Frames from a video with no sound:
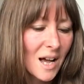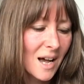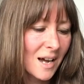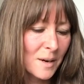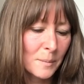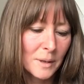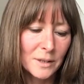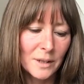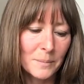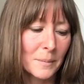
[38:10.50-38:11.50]

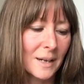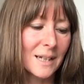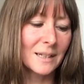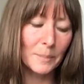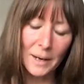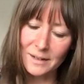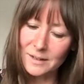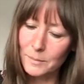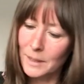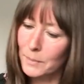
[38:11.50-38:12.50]
In the
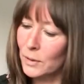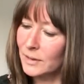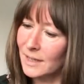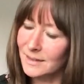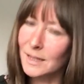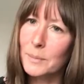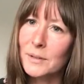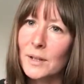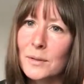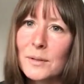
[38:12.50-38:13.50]
past, my podcast
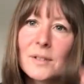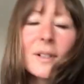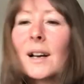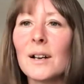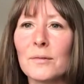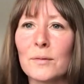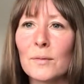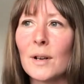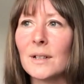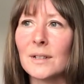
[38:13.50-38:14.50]
episodes have
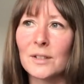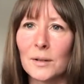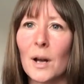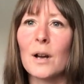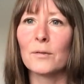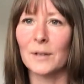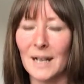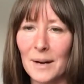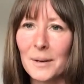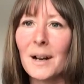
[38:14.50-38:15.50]
run to over an
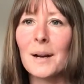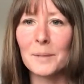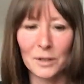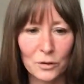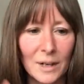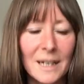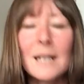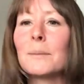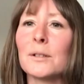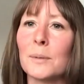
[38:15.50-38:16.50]
hour. I'm going to try and
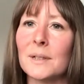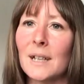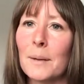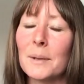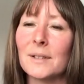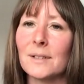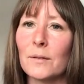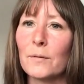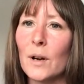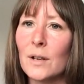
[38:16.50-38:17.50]
keep this one down, because it's
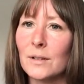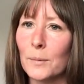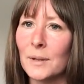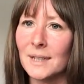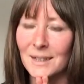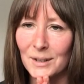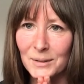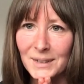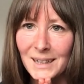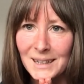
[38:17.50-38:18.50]
the first one in a
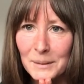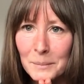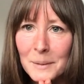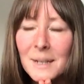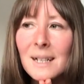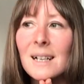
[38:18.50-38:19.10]
long time.